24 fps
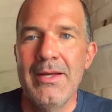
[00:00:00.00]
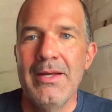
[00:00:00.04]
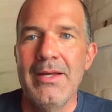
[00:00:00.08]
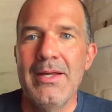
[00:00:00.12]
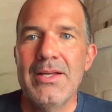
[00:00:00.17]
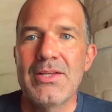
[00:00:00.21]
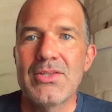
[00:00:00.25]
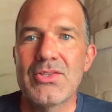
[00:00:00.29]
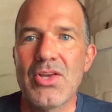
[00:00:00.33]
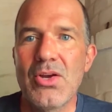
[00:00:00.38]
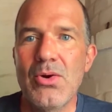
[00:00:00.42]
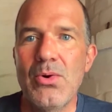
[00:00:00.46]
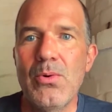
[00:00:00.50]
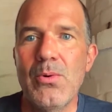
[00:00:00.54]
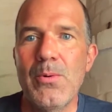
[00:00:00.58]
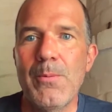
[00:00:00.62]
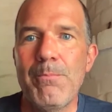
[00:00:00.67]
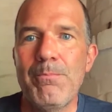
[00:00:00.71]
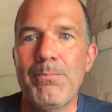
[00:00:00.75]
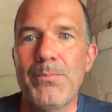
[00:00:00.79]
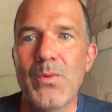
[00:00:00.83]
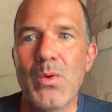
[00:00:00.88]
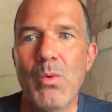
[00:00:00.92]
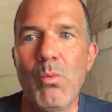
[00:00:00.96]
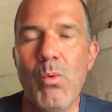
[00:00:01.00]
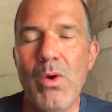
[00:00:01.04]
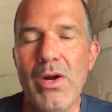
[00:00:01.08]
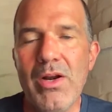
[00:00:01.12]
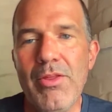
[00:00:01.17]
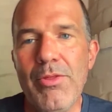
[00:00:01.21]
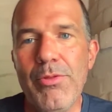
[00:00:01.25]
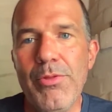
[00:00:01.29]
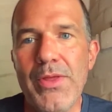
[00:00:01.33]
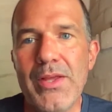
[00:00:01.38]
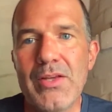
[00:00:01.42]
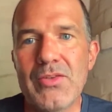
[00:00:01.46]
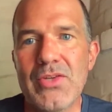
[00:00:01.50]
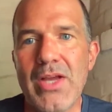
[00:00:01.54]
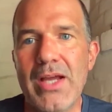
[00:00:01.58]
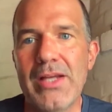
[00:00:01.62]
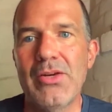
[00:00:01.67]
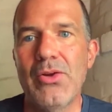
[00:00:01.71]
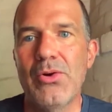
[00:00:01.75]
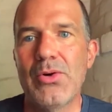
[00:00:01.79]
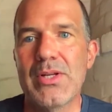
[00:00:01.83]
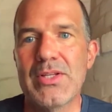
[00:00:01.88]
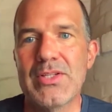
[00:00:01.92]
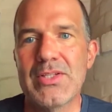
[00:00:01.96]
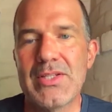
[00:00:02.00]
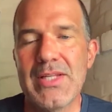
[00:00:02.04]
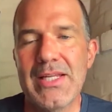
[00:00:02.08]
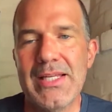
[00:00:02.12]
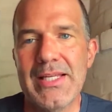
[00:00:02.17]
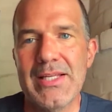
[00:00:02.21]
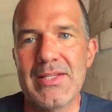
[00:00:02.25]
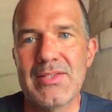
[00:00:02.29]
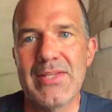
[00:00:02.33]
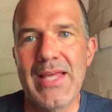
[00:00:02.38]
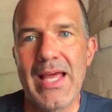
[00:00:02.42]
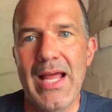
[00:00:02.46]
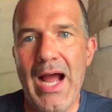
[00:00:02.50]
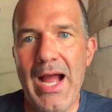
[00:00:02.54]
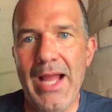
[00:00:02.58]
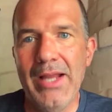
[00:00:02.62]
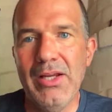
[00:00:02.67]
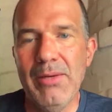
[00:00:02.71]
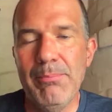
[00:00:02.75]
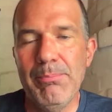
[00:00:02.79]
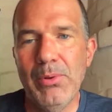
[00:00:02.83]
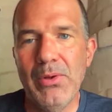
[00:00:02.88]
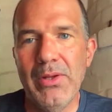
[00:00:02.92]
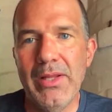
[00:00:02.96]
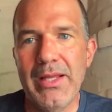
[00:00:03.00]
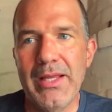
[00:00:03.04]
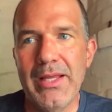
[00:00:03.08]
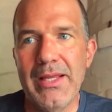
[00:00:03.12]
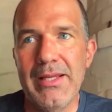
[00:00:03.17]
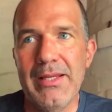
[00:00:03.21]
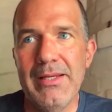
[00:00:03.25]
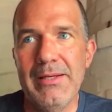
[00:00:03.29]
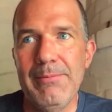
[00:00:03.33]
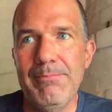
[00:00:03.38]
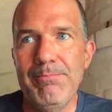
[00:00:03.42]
So one of the things I noticed is that I could play